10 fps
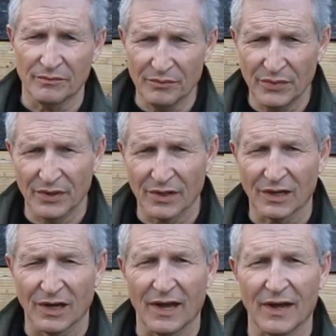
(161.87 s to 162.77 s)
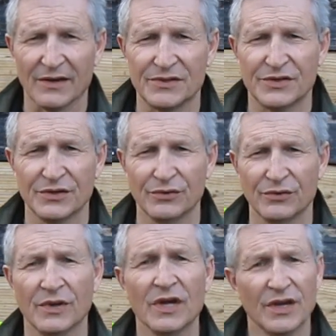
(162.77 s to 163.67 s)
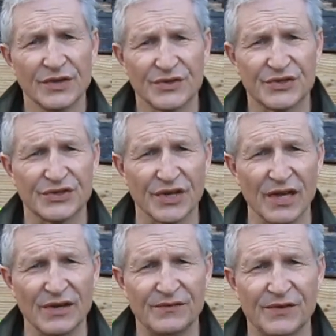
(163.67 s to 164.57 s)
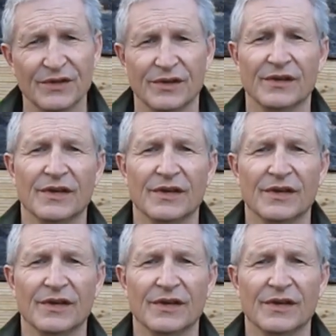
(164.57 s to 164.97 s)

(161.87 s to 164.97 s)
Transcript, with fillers: mental attitude, safety,